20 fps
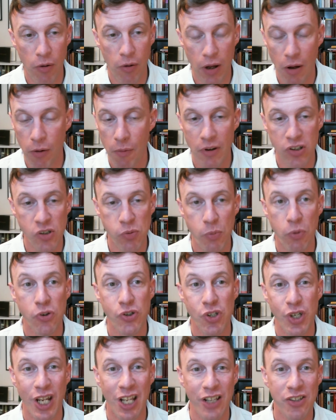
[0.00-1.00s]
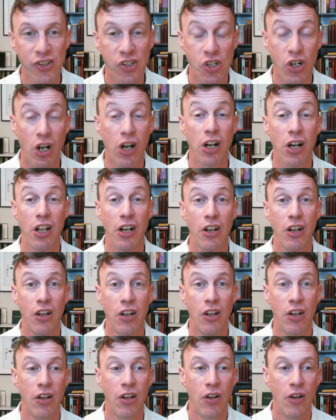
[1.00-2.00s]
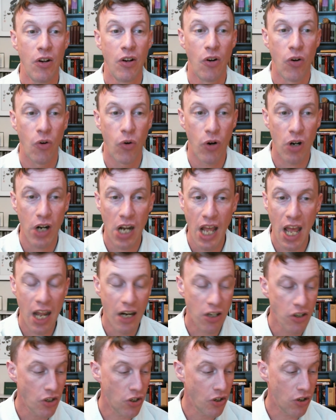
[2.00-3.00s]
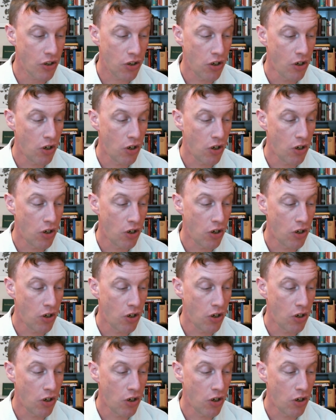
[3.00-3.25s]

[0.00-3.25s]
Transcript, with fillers: how am I supposed to get started? Or an actor,